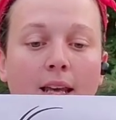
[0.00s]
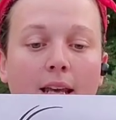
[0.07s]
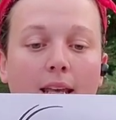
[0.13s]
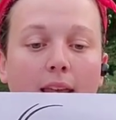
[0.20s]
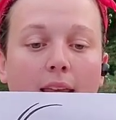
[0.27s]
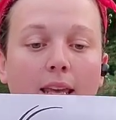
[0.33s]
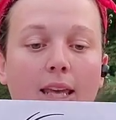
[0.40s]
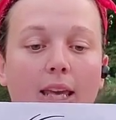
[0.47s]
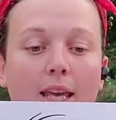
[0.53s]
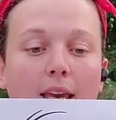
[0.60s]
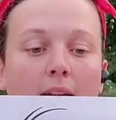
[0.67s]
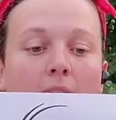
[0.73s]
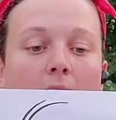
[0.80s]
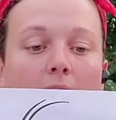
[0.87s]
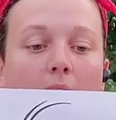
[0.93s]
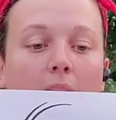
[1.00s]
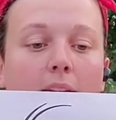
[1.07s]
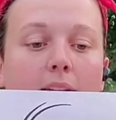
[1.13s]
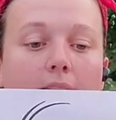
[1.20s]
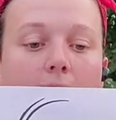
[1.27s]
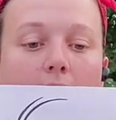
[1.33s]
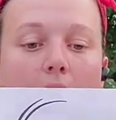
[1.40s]
He
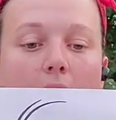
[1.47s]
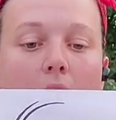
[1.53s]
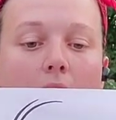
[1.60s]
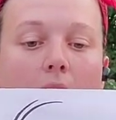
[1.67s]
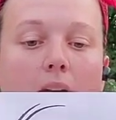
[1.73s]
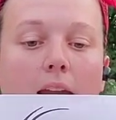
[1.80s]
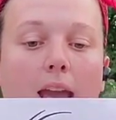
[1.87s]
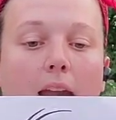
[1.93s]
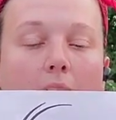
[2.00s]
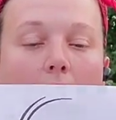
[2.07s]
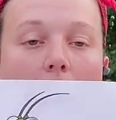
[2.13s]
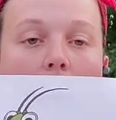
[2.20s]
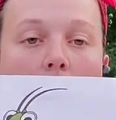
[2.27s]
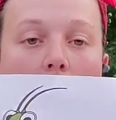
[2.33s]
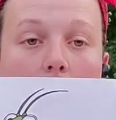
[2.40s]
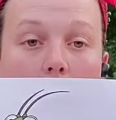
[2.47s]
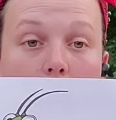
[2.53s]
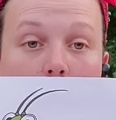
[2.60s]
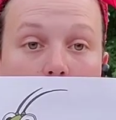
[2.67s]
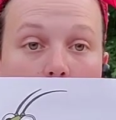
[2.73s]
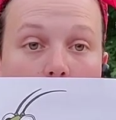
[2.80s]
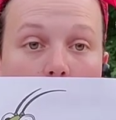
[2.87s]
is a
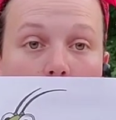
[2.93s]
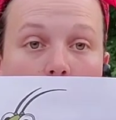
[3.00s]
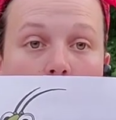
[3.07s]
hunter